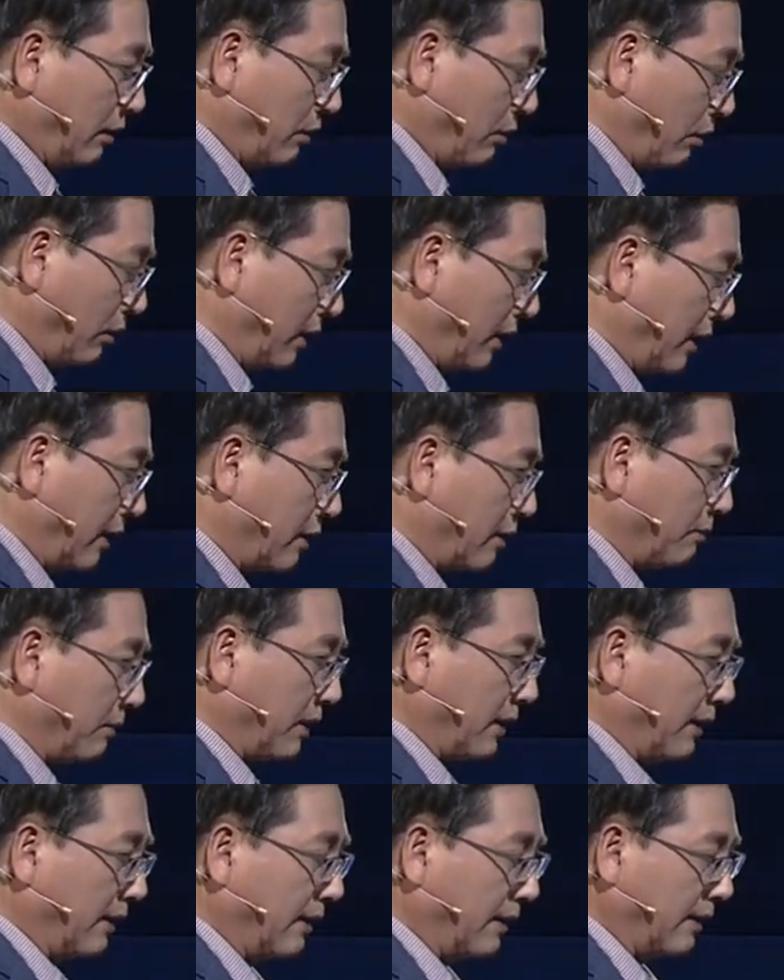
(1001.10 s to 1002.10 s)
further.
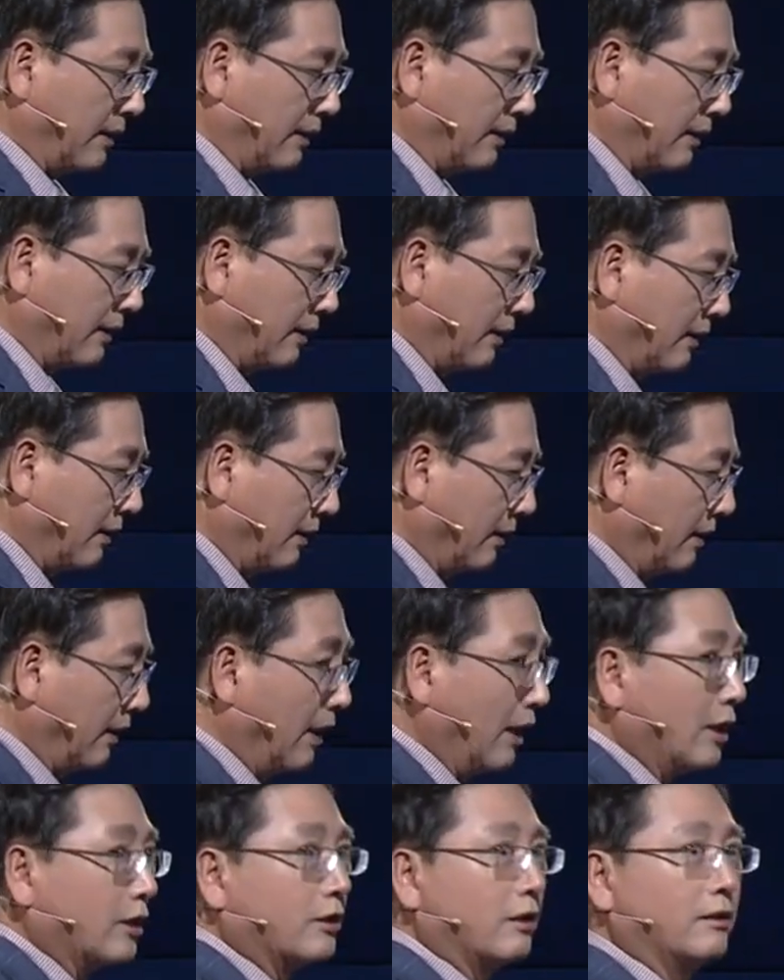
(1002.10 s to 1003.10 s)
And
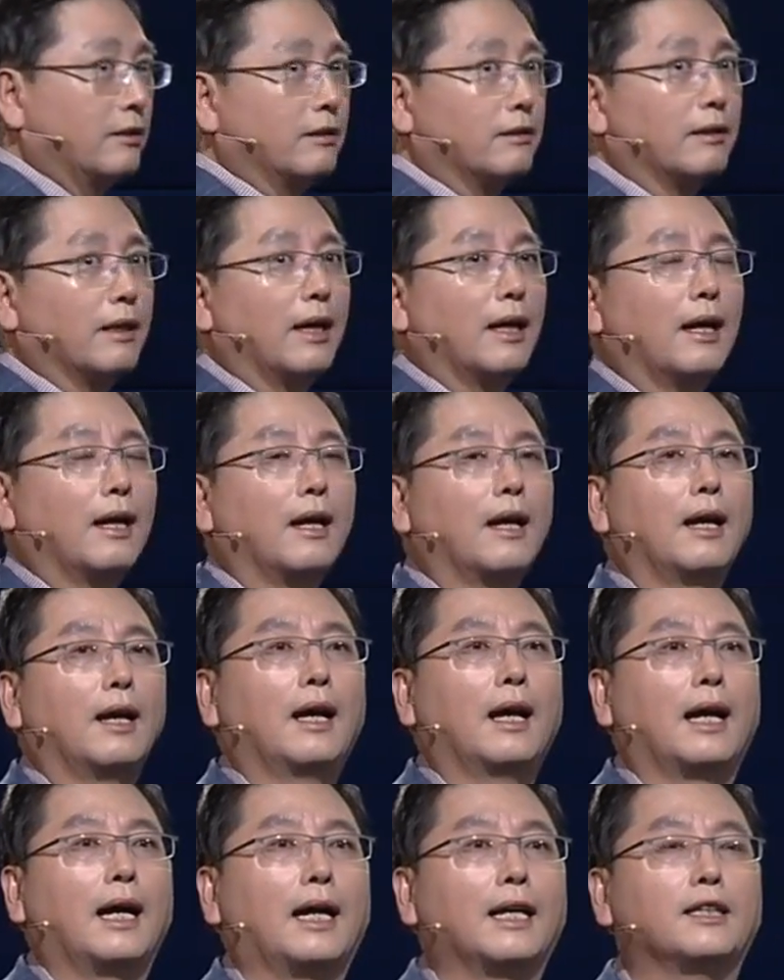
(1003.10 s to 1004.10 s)
I
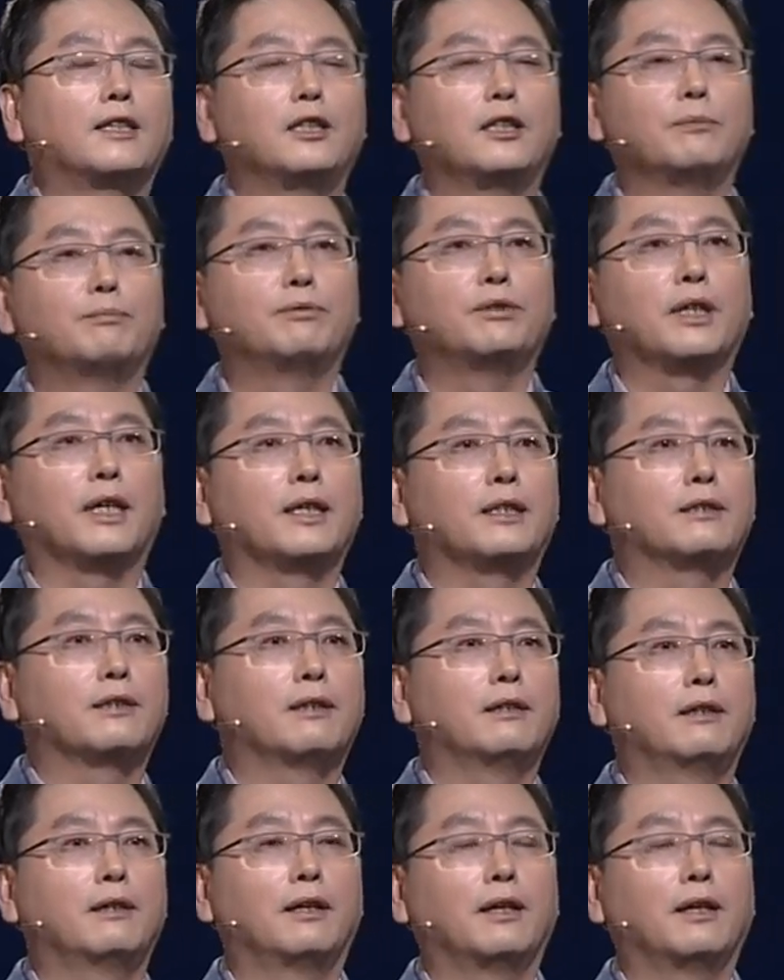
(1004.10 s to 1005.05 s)
believe that is possible.